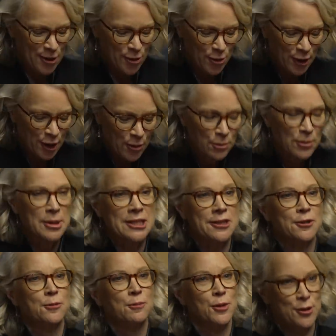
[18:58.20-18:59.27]
You're a
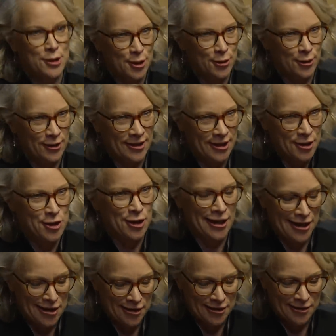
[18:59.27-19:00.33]
committed musical
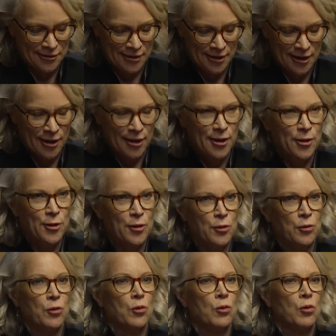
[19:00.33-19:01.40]
educator.
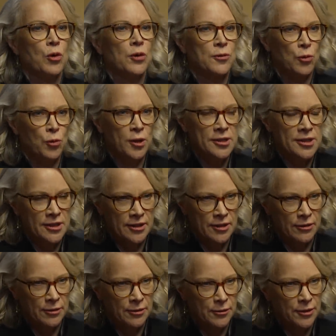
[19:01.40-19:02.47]
What, what's
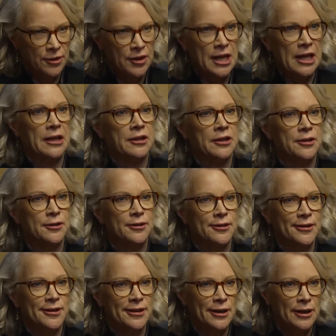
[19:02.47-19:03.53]
the thing that
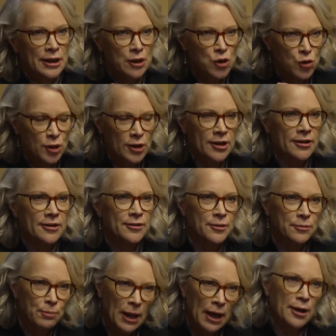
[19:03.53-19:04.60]
you can
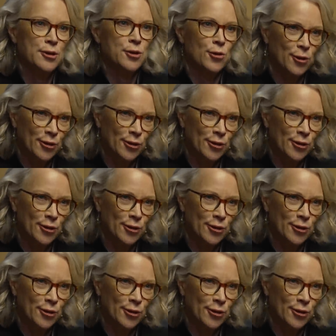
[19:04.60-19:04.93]
pass